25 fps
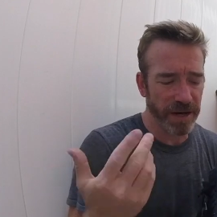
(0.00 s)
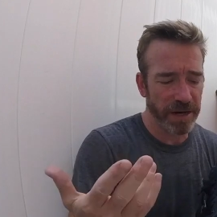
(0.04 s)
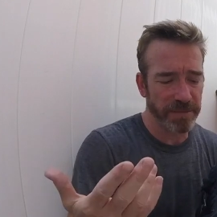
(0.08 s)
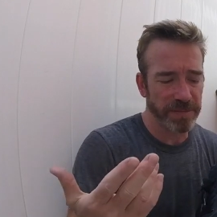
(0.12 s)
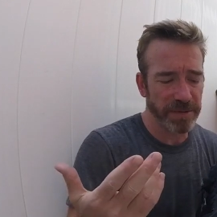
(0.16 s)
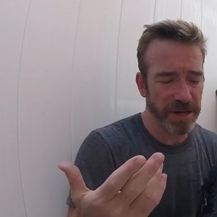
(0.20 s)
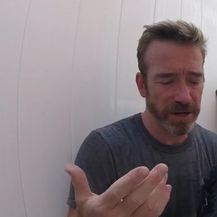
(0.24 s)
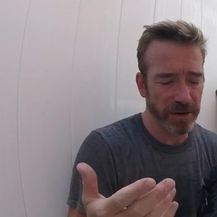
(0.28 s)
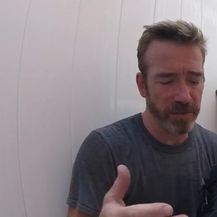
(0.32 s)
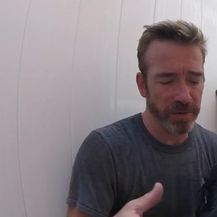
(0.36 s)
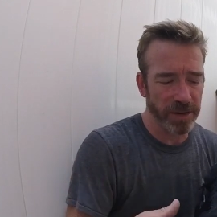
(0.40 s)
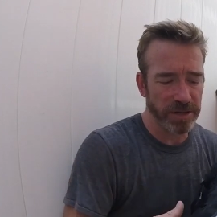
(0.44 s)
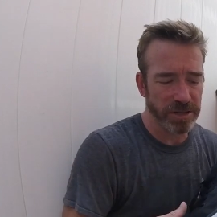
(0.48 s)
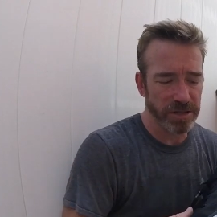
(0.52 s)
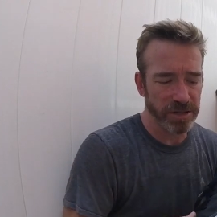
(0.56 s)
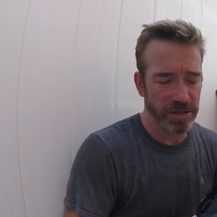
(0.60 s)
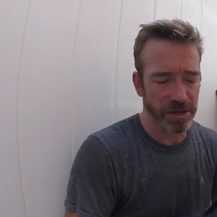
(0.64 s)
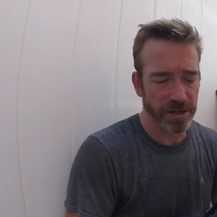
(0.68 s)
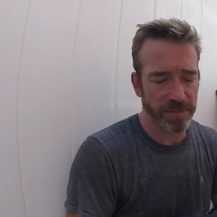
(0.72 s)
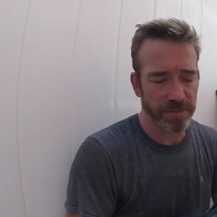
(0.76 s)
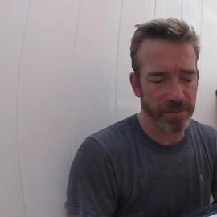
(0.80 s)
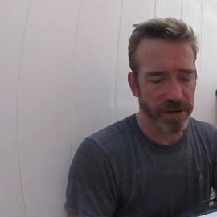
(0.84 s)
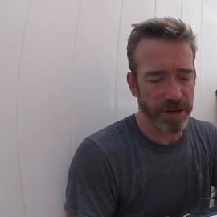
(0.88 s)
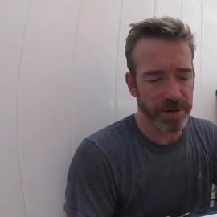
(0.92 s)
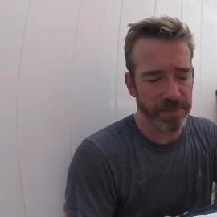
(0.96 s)
I'm not quite
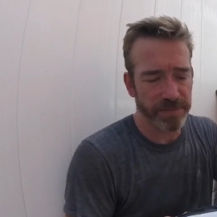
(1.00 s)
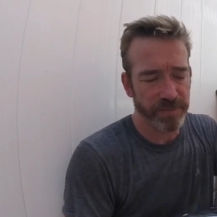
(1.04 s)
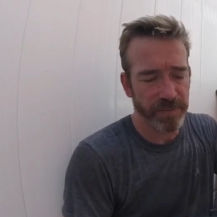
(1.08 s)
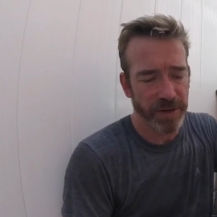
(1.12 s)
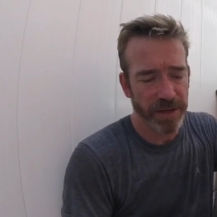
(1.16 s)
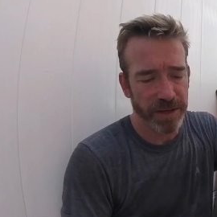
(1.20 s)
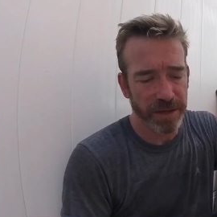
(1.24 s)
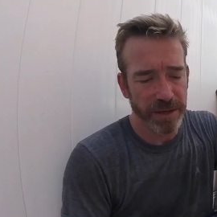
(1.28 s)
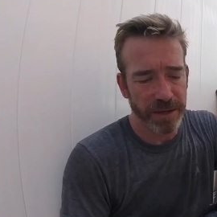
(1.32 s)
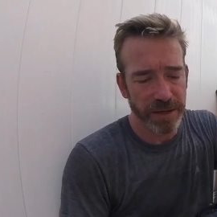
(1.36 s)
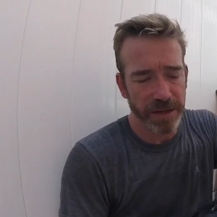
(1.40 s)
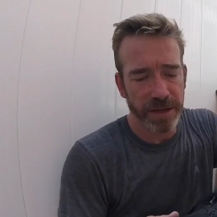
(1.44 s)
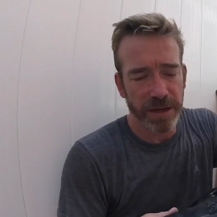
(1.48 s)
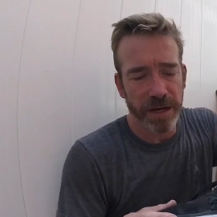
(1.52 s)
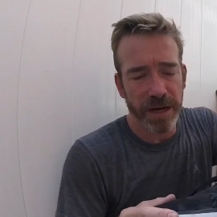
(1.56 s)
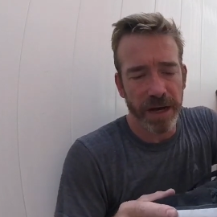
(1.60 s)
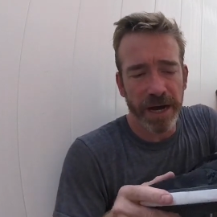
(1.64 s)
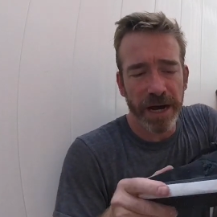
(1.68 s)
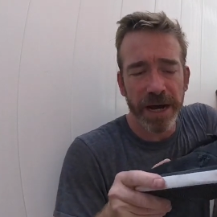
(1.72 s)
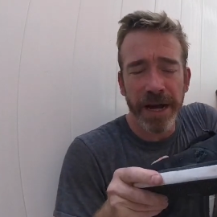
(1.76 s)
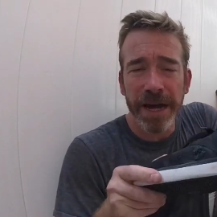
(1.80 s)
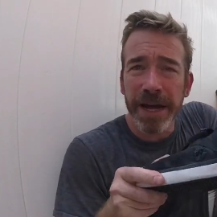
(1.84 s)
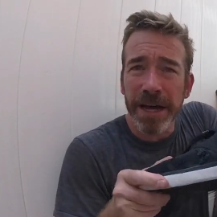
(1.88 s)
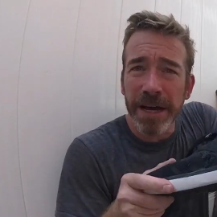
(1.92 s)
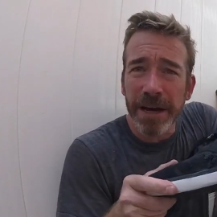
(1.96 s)
sure. But
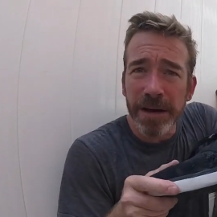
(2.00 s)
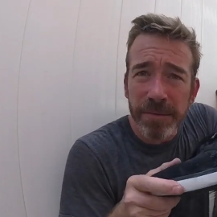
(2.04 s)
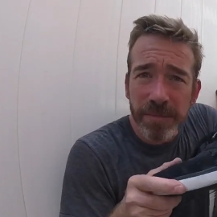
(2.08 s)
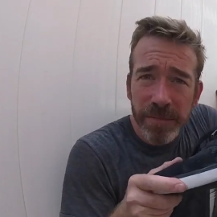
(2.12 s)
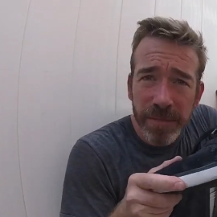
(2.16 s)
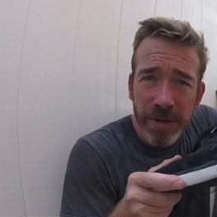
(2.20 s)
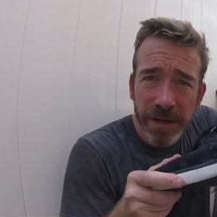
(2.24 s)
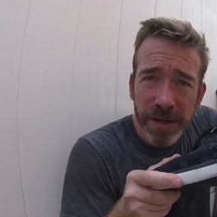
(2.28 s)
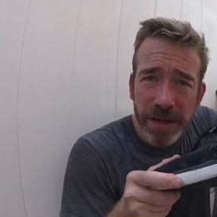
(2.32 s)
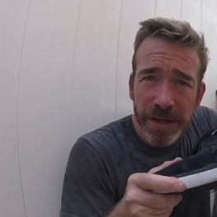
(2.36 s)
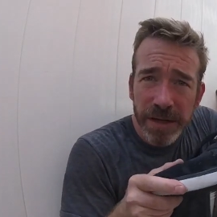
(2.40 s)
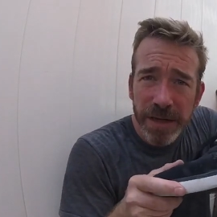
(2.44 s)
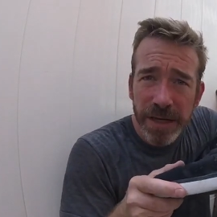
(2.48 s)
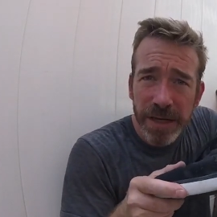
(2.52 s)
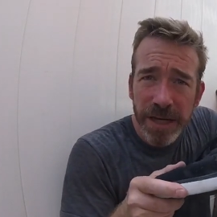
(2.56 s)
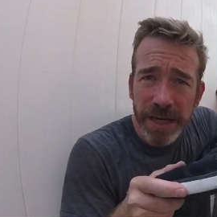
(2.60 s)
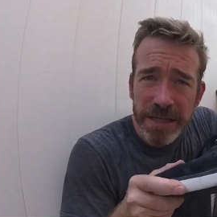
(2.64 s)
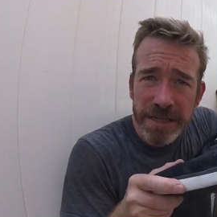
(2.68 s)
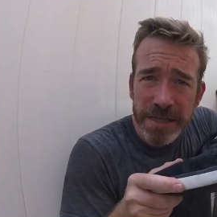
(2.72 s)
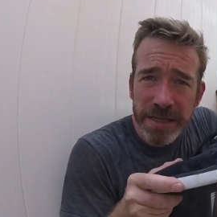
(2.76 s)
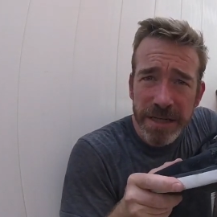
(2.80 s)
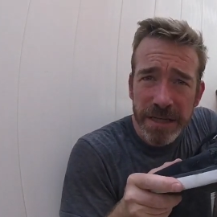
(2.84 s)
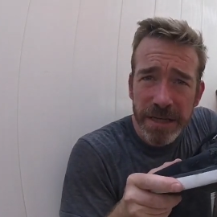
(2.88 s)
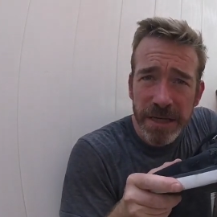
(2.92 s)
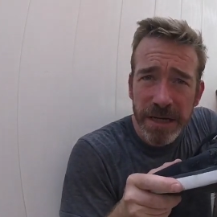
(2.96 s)
I am
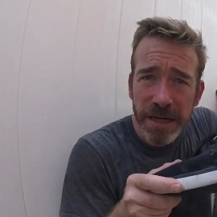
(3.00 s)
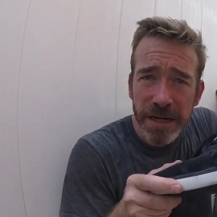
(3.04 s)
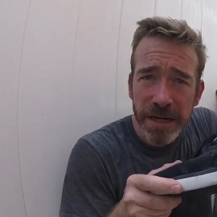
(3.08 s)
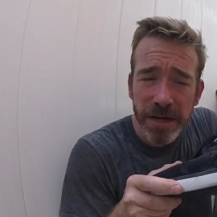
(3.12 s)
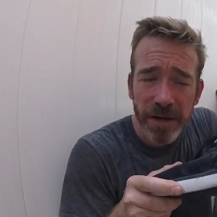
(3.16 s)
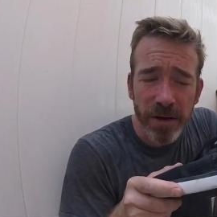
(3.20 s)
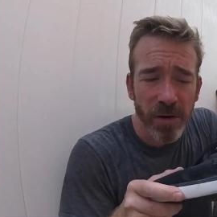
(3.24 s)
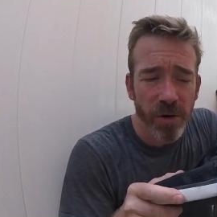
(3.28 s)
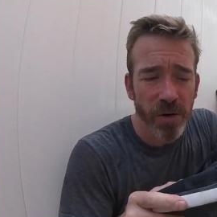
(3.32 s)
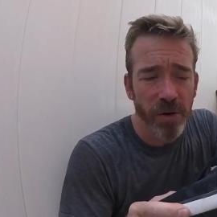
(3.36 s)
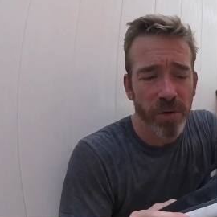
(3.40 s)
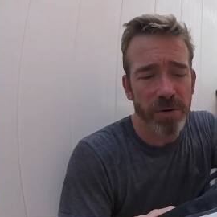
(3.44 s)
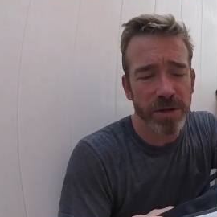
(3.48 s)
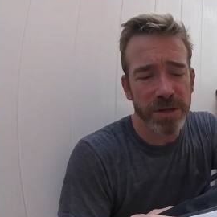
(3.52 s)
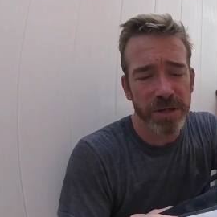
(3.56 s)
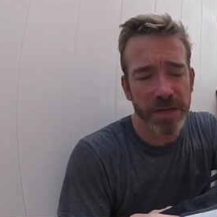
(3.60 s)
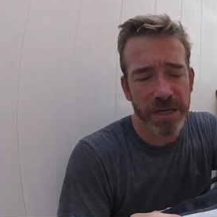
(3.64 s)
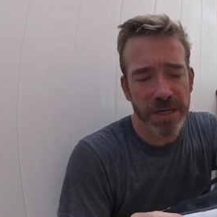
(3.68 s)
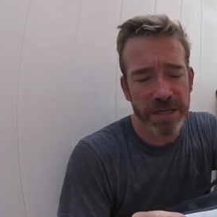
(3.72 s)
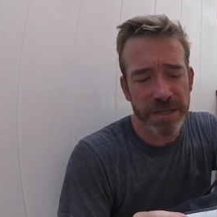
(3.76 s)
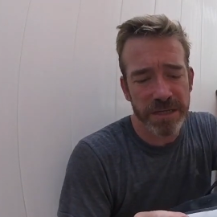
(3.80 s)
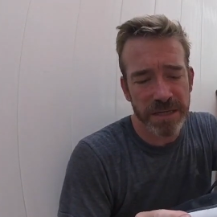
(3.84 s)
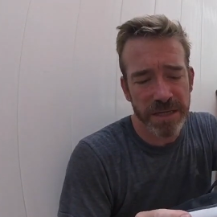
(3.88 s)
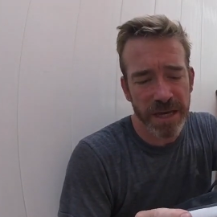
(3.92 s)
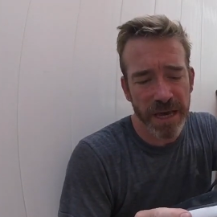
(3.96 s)
instantly getting a hole in these.